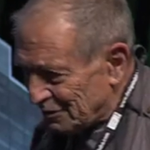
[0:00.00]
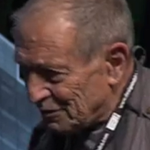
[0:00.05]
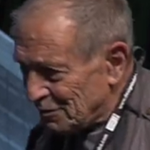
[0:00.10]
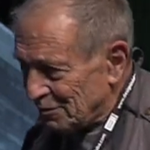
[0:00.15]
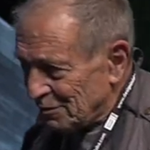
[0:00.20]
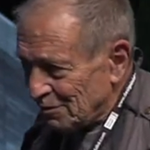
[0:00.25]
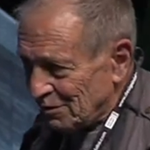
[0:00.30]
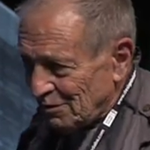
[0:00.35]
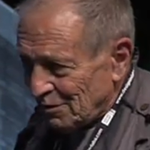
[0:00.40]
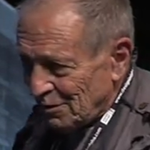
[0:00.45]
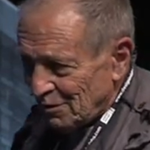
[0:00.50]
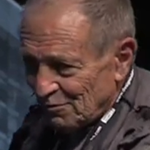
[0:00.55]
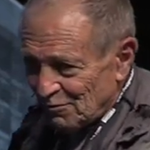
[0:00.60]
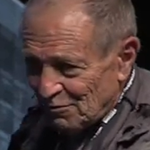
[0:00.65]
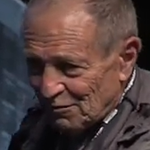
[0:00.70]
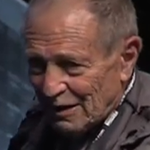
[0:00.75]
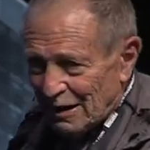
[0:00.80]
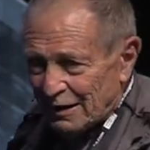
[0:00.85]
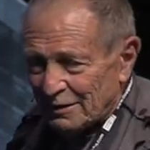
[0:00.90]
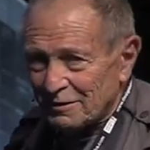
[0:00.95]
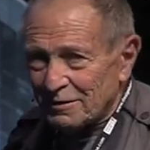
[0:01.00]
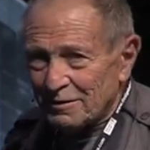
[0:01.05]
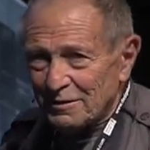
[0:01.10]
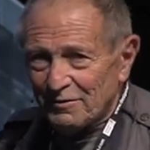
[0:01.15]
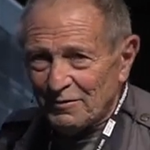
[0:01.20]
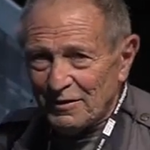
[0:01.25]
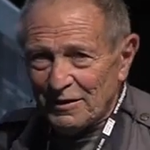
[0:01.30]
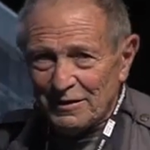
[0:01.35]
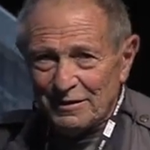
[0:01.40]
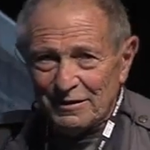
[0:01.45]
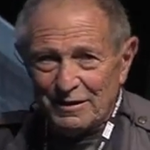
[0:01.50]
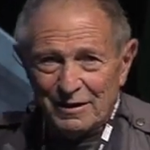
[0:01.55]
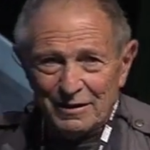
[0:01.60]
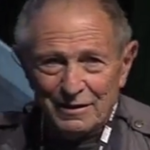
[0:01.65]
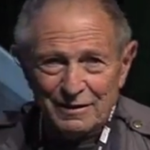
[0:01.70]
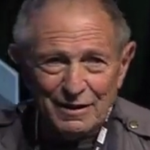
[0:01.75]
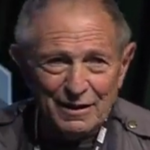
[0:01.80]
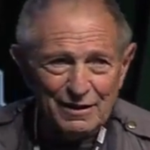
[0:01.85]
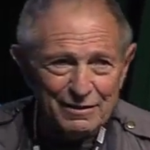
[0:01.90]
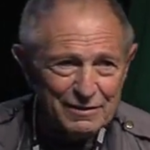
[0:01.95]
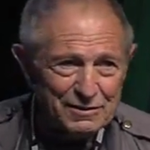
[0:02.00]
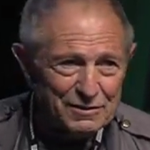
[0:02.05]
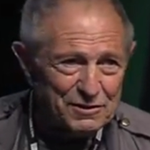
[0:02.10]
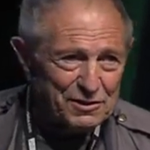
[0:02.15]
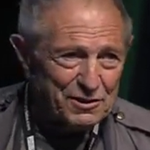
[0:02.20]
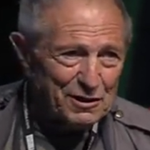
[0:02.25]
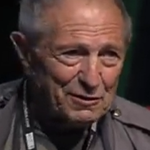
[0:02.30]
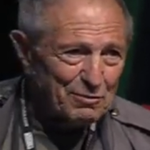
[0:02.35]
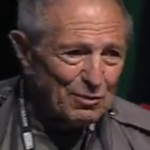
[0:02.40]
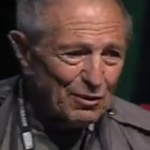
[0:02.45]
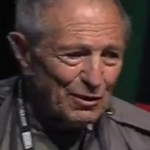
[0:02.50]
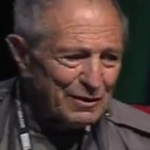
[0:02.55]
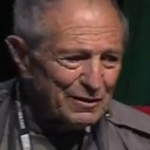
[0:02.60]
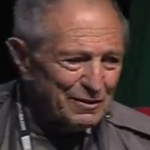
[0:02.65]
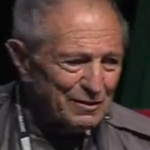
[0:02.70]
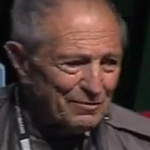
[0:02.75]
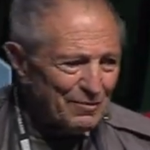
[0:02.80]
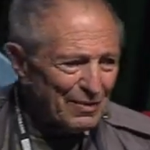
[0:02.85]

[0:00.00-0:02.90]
to her flat very near here in Sea Point,